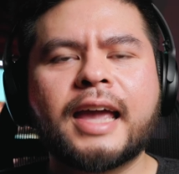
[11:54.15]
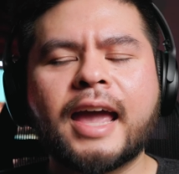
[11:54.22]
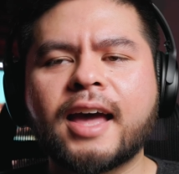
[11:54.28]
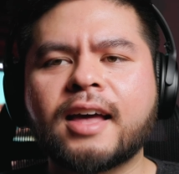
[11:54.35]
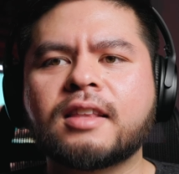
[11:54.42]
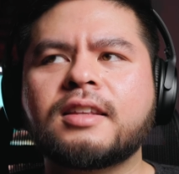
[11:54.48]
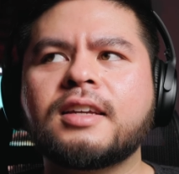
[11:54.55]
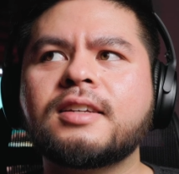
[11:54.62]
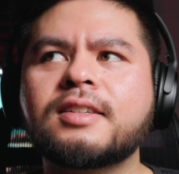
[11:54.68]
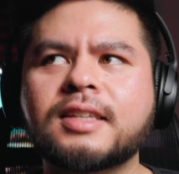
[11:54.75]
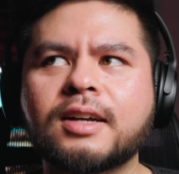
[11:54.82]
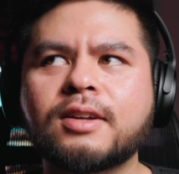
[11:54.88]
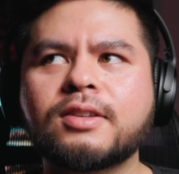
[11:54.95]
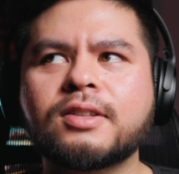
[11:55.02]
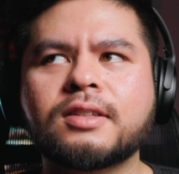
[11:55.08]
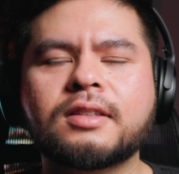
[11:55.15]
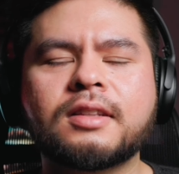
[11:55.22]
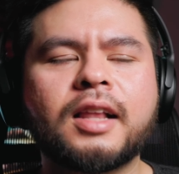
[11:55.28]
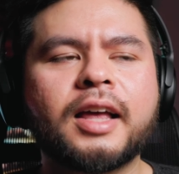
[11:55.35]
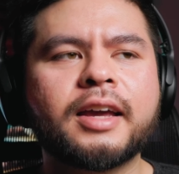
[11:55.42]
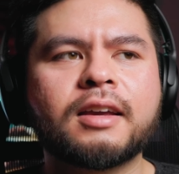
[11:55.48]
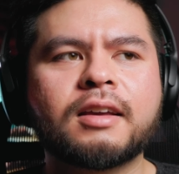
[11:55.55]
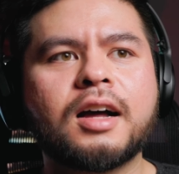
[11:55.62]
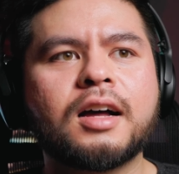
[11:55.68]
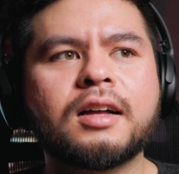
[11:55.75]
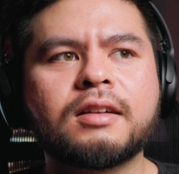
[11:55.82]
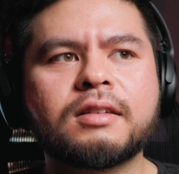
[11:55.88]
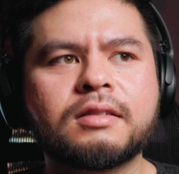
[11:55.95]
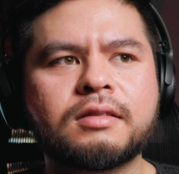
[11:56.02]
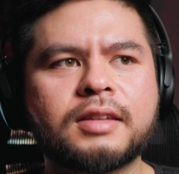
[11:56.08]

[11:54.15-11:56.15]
Yeah, these sound like a